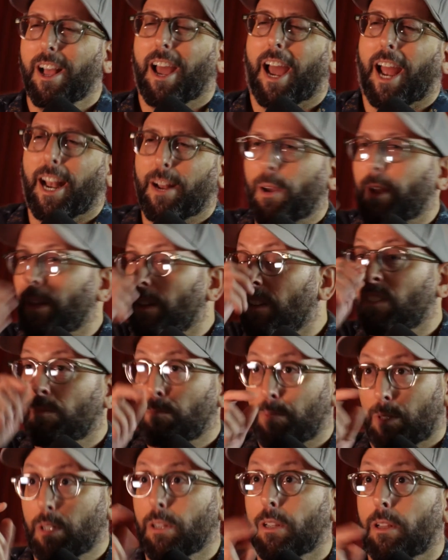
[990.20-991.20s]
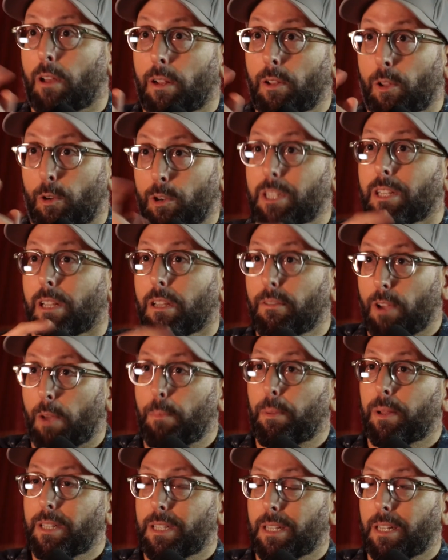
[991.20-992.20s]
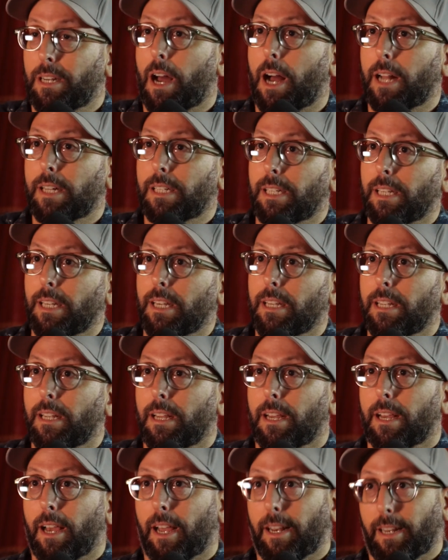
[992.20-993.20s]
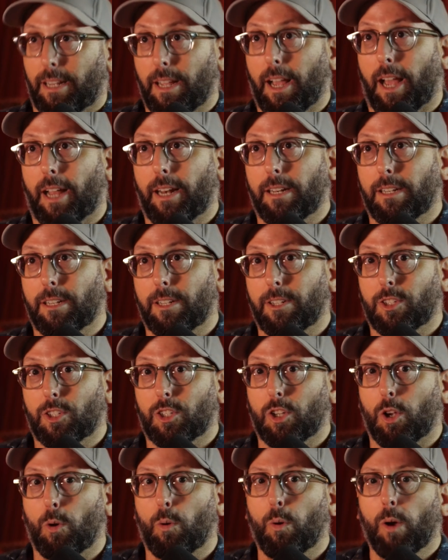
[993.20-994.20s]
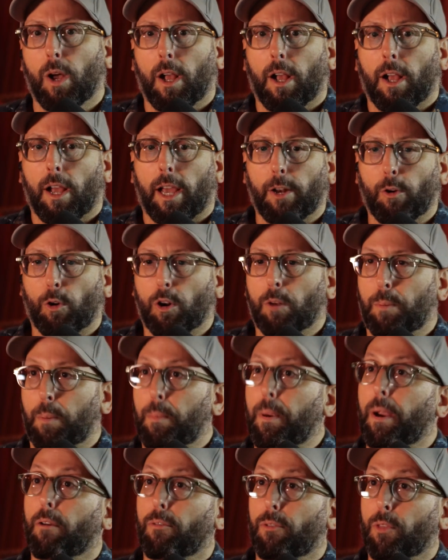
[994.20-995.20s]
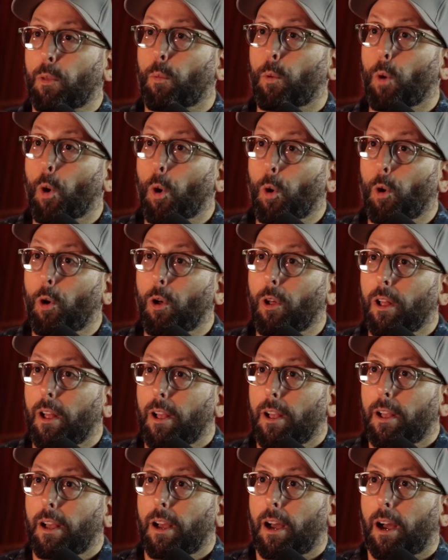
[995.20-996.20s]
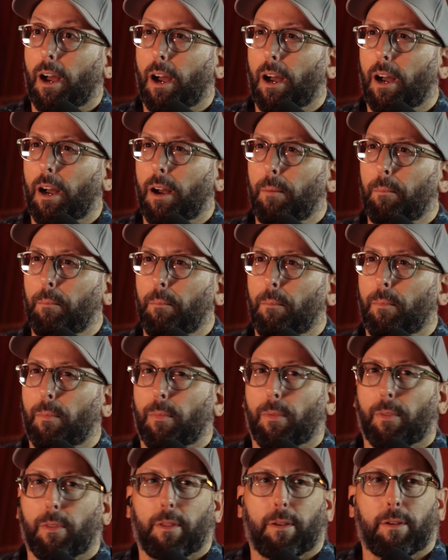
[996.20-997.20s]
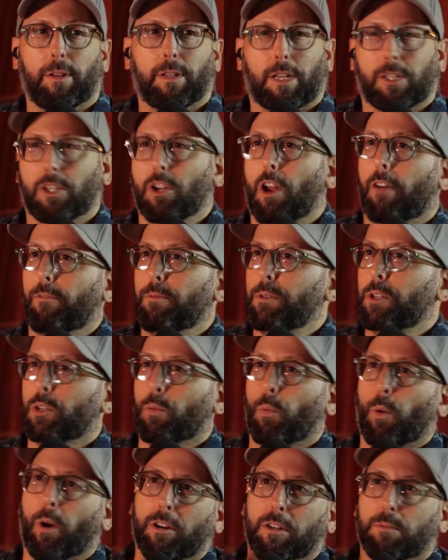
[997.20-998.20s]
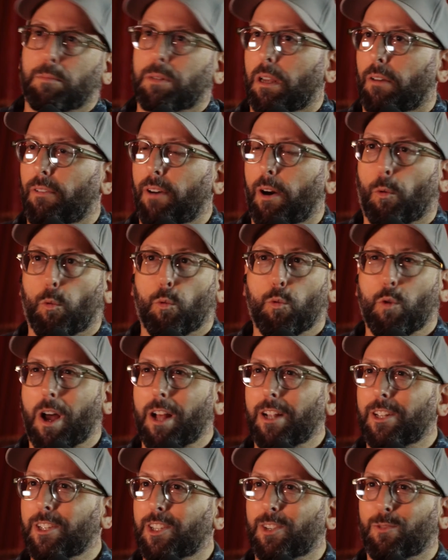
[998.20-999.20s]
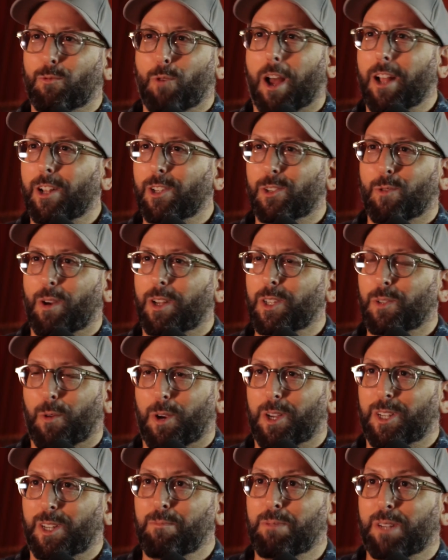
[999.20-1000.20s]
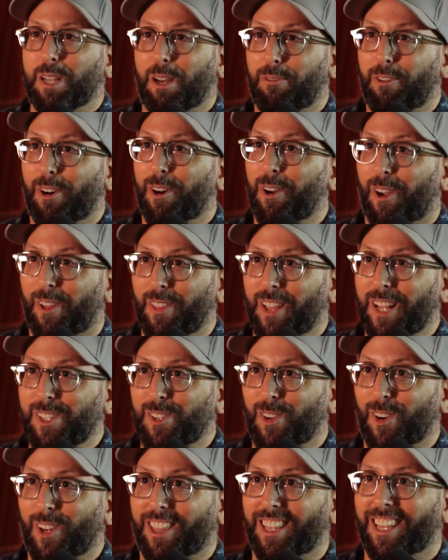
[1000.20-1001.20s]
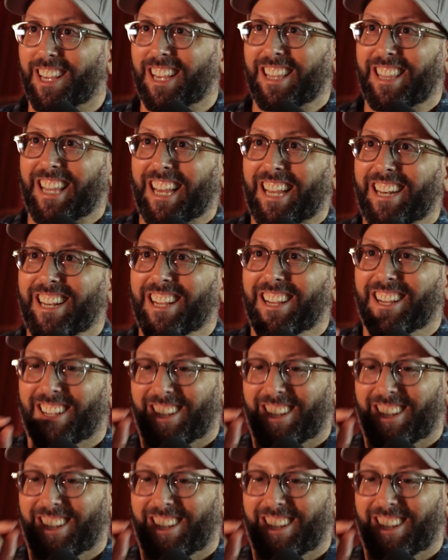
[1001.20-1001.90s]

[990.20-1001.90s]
Anyway, Laurence Olivier plays the Nazi, and so in order to prepare for the role, Dustin Hoffman just wears himself out, runs, wears himself out, all that sort of thing, and then